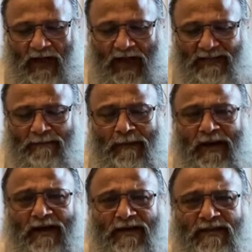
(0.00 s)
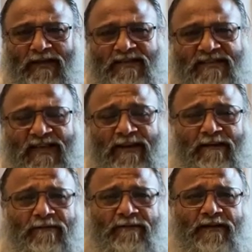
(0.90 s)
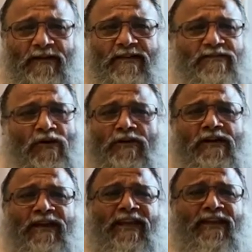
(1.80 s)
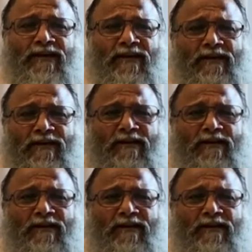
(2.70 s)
Atma, the self, is not a gain,